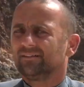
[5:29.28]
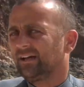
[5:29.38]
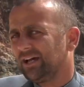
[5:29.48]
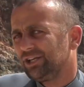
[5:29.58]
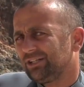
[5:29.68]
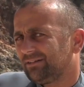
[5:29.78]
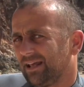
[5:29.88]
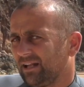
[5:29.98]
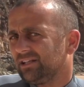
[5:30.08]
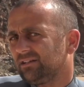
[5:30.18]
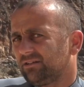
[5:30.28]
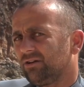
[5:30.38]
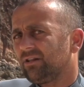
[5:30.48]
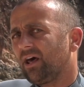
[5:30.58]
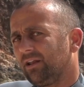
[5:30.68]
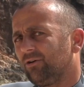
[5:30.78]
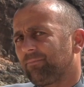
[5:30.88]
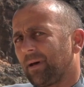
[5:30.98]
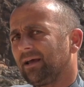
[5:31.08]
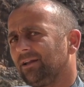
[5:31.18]
how do you do that little
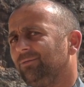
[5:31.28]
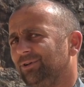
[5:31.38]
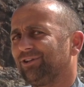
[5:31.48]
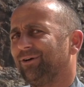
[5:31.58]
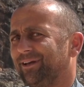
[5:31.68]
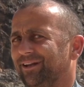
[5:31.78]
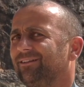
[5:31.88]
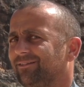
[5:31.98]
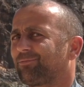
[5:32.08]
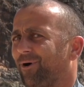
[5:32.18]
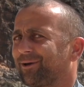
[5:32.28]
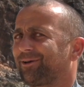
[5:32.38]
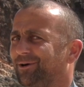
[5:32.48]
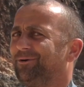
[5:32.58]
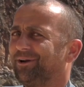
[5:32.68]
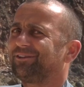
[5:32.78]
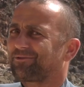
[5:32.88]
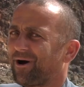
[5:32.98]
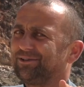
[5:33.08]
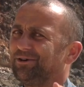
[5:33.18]
back loop you're doing? It's quite cool and it's
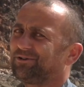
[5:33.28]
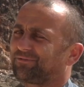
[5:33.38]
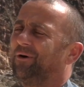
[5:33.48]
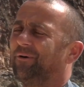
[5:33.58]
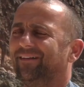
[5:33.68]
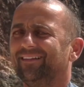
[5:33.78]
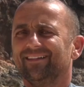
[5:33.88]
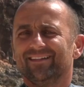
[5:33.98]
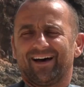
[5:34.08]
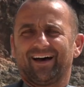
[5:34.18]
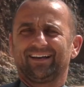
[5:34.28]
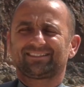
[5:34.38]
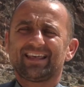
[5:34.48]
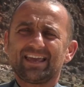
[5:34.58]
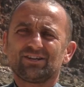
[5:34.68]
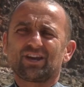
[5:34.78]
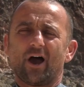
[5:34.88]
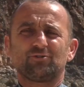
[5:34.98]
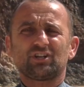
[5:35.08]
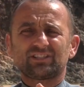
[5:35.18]
quite useful. So there you
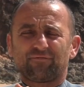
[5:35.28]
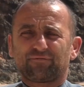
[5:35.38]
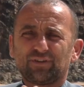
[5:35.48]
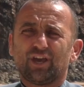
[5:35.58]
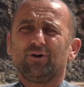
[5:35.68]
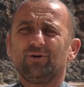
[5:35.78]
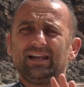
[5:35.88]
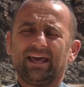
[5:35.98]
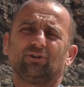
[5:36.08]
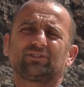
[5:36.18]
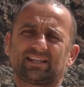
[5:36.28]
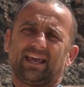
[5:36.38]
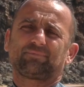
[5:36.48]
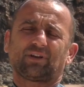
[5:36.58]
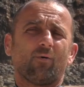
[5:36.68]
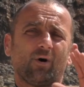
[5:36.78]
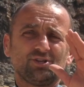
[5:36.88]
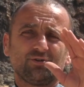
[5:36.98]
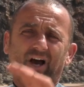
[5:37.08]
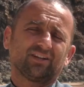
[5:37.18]
go, just a few little tips. I want
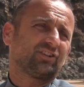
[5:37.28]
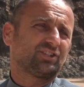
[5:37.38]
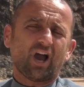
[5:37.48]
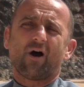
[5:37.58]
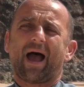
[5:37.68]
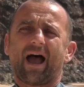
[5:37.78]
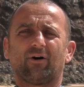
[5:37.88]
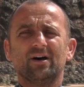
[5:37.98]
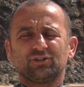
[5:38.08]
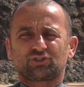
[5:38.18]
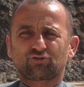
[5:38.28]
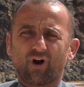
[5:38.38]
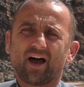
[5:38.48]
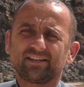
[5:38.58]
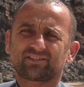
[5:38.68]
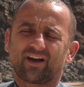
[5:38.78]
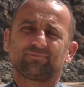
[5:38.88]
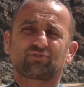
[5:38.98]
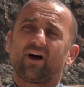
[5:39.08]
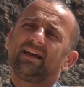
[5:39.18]
you guys to go out, try
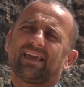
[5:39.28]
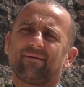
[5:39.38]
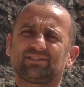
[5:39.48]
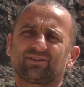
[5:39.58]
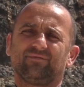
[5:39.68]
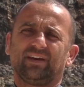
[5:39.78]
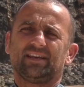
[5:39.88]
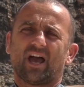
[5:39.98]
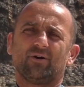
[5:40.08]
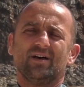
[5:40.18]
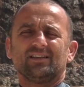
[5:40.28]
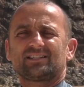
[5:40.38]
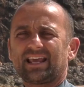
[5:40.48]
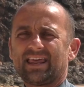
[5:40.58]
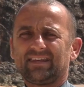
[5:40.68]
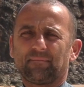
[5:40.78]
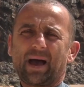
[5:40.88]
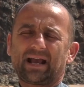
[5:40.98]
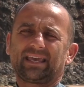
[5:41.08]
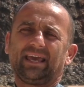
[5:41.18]
and get me some video, send it
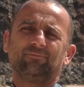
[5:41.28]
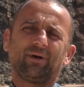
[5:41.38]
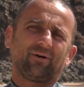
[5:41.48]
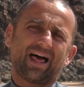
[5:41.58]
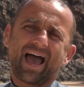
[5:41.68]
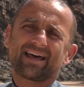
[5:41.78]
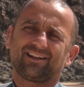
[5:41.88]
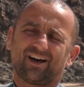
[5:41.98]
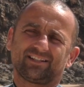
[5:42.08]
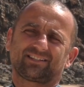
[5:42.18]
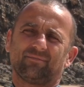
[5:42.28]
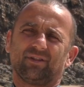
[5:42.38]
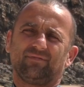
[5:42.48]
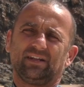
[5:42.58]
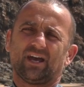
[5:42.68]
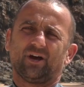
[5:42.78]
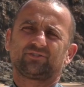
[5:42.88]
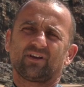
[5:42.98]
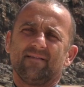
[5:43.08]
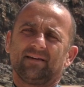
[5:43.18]
back in. We will analyze some of the
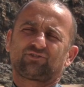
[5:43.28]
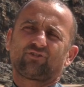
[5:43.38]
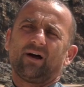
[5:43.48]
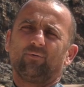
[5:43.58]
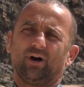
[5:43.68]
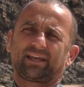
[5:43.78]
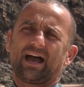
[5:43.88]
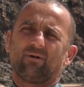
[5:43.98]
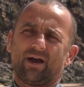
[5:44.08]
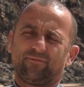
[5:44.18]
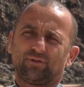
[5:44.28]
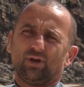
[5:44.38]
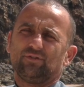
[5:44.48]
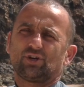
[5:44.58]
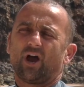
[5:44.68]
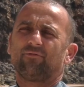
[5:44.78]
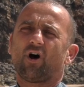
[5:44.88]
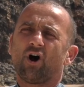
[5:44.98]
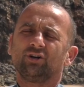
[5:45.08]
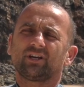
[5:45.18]
videos and try and work out where a few of you are going
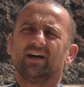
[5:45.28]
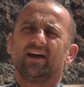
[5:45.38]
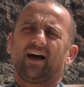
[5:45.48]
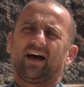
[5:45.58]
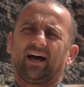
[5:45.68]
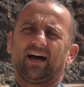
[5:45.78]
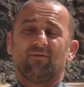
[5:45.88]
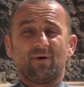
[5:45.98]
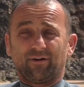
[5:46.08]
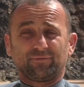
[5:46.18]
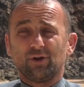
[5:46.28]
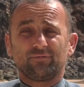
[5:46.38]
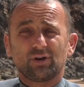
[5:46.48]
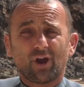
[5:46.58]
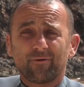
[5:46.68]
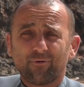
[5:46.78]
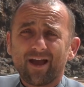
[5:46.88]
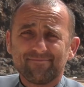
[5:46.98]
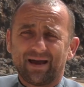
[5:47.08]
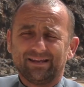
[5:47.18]
wrong and where a few of you are going
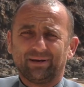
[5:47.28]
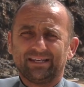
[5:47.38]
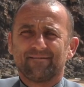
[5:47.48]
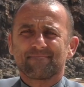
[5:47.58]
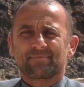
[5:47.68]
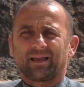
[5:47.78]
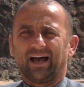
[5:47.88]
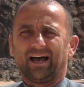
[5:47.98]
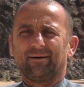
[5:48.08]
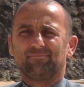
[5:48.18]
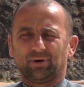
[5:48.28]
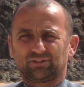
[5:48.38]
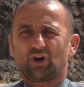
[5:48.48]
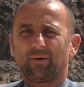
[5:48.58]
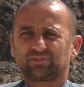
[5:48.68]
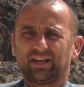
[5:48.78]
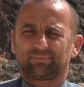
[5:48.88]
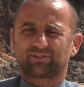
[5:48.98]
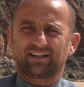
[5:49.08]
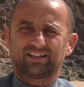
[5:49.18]
right maybe. But top
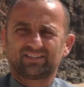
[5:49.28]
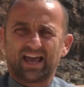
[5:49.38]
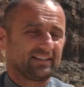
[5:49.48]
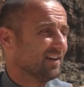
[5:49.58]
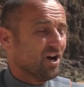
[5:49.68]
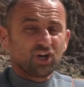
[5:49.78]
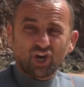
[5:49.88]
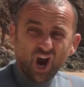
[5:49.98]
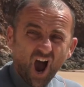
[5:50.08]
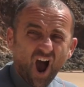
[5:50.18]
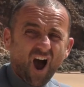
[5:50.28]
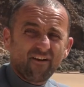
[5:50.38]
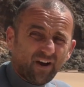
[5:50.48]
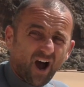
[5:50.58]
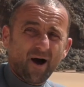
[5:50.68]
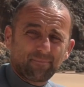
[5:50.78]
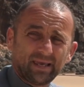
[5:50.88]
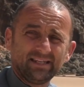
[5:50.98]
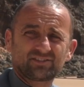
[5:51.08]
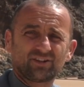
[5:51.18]
tips, like I said, carve up
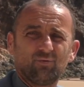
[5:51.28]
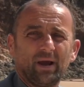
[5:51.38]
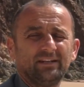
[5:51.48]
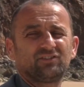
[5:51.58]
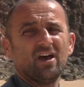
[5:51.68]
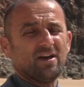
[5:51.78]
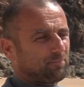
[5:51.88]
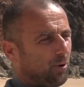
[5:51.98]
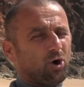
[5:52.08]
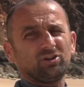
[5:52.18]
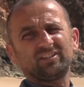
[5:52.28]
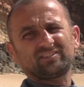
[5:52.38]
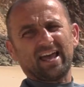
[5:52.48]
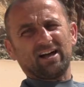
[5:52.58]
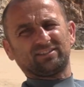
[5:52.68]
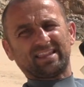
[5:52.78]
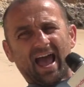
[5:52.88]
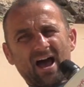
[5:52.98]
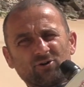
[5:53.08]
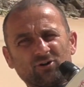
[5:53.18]
into the wind. Pull the sail
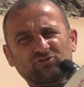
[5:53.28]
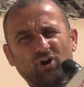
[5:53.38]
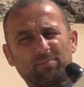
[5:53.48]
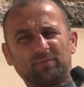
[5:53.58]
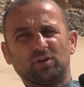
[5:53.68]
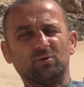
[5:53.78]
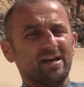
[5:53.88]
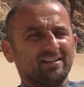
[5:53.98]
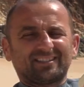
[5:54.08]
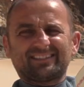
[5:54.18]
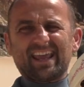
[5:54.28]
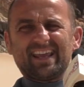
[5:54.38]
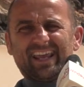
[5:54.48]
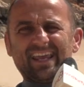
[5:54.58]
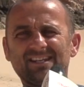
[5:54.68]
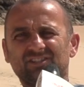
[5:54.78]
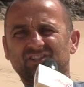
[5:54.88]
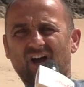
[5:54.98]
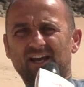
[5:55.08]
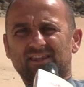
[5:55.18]
down on top of you. Stay
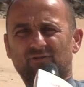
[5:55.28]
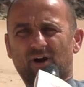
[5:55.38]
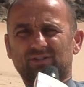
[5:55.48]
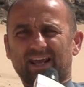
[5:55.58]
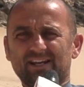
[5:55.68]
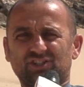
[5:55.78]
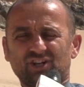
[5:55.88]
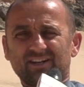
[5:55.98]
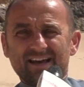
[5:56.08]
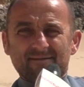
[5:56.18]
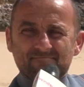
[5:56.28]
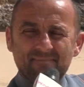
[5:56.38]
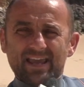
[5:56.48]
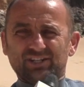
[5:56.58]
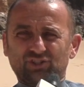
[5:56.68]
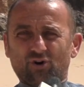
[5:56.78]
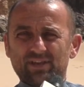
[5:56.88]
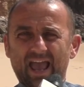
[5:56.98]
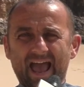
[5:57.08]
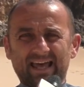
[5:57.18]
inside the rotation. Make sure
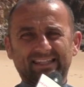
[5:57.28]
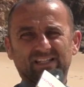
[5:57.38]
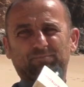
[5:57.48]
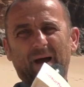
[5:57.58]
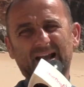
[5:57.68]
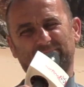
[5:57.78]
your hand is back